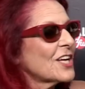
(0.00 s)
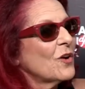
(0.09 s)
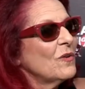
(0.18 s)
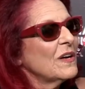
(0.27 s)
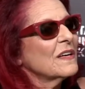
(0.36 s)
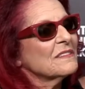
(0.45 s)
So
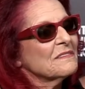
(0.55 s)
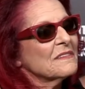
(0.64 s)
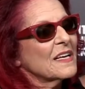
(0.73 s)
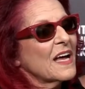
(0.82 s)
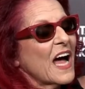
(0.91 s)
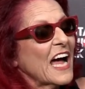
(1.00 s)

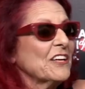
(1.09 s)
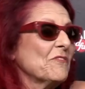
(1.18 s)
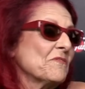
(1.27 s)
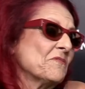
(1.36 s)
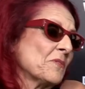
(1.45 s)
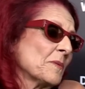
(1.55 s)
I
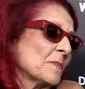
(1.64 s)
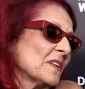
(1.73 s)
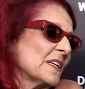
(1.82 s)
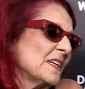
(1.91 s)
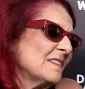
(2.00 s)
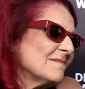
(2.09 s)
don't
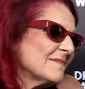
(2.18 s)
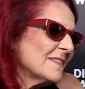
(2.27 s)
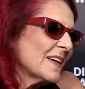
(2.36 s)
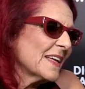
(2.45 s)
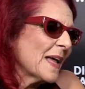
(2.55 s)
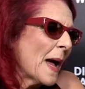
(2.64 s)
normally
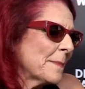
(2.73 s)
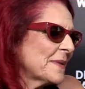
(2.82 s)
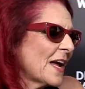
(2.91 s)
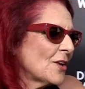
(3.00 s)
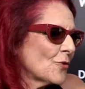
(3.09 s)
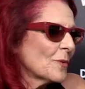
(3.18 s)
I'm
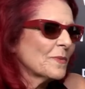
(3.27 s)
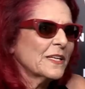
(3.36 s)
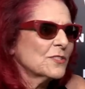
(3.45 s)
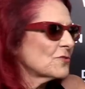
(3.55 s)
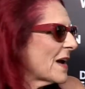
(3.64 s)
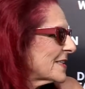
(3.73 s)
not normally
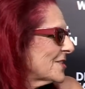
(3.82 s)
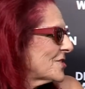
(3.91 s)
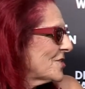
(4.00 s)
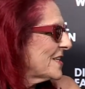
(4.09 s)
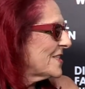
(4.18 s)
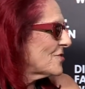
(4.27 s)
attracted
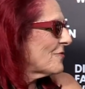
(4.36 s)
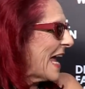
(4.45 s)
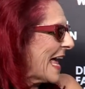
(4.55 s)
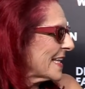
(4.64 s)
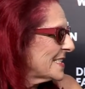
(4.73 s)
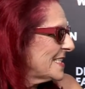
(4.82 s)
to these
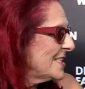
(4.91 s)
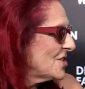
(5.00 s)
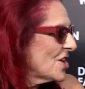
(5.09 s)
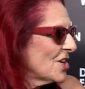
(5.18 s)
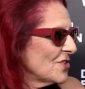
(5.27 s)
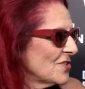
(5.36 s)
reality
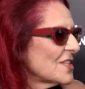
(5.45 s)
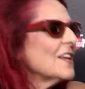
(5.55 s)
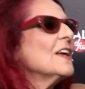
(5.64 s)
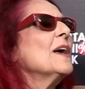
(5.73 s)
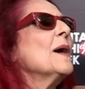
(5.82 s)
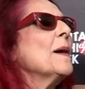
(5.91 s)
shows,
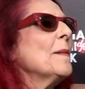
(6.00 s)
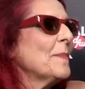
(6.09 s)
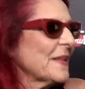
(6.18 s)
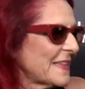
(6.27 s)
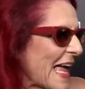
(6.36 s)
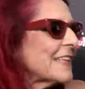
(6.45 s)

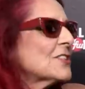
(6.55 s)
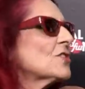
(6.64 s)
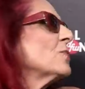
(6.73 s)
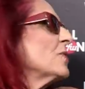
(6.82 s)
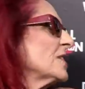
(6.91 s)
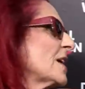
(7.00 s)
but that's
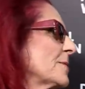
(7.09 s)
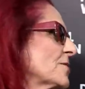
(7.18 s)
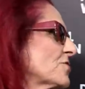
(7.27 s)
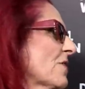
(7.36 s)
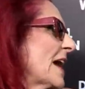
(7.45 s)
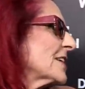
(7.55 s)
the one I'm
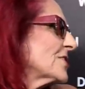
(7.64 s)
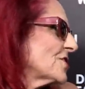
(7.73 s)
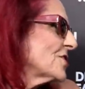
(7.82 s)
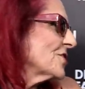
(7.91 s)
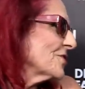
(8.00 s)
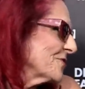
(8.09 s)
attracted
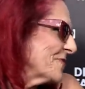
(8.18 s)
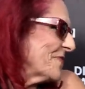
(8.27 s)
to.